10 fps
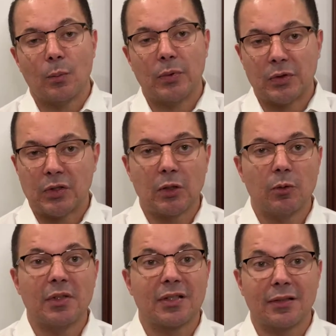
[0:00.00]
Brazil
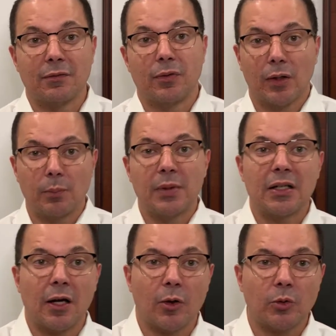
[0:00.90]
is a developing
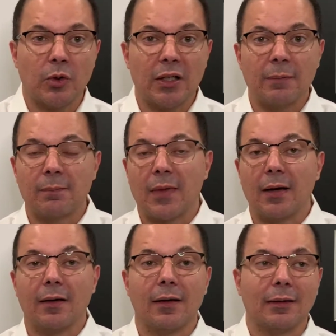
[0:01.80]
country.
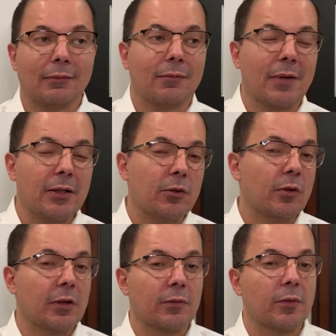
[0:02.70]
When you
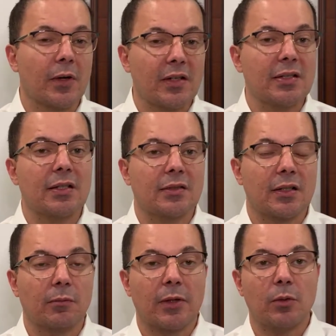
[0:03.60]
are a foreign
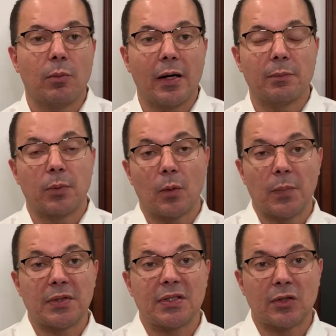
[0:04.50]
citizen, when you're buying
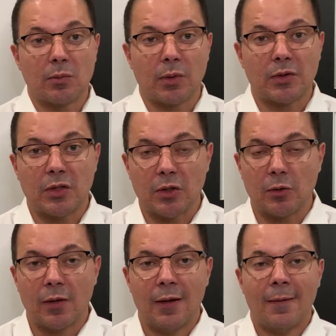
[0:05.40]
properties in
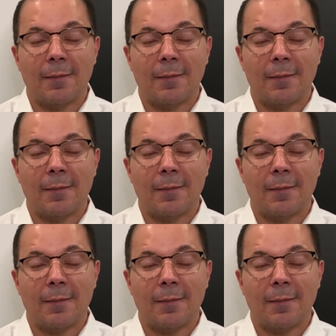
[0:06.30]
Brazil,